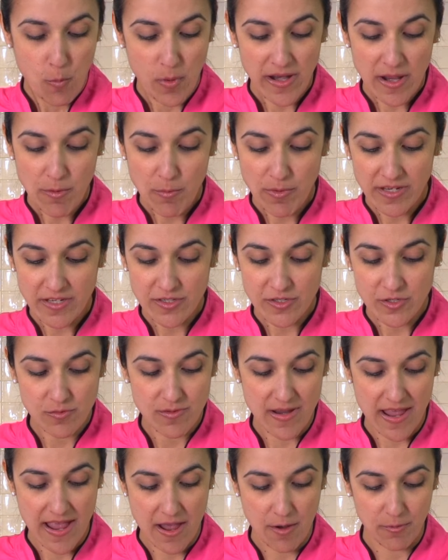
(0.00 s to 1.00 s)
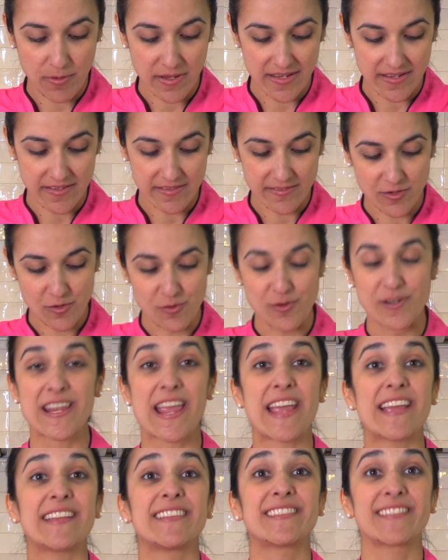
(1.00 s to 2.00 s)
what I want to do now is
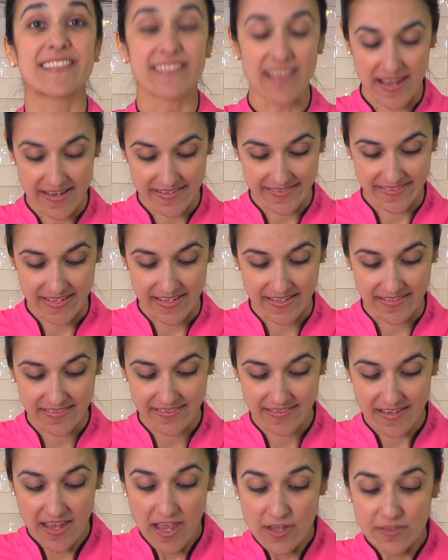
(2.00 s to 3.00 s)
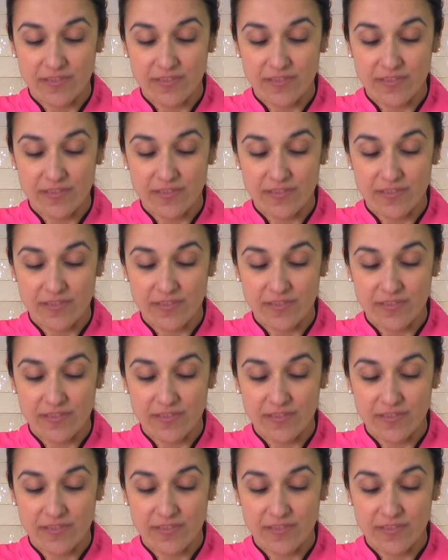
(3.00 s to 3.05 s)
create slices.